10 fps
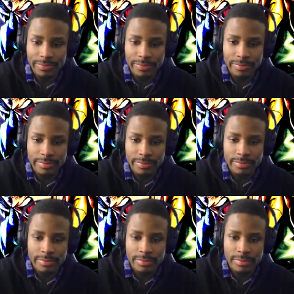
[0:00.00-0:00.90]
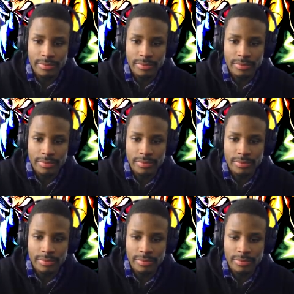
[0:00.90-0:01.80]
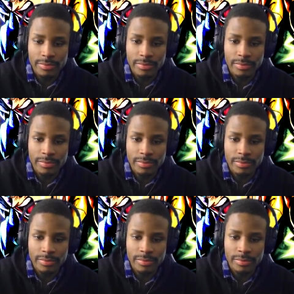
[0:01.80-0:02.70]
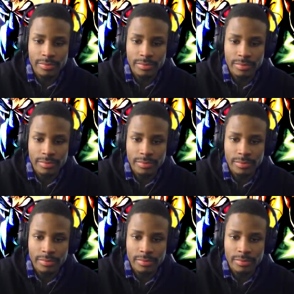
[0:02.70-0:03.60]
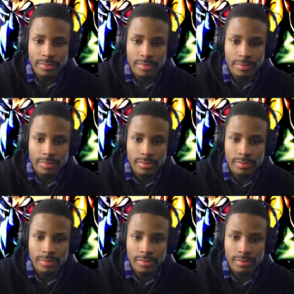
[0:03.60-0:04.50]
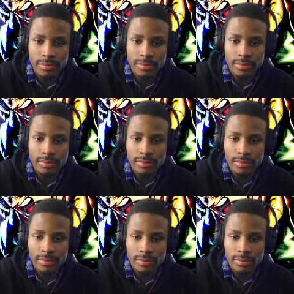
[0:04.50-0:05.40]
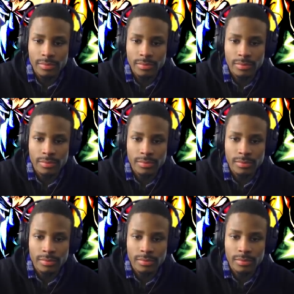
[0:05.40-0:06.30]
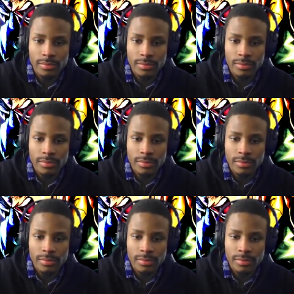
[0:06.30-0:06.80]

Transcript: (silence)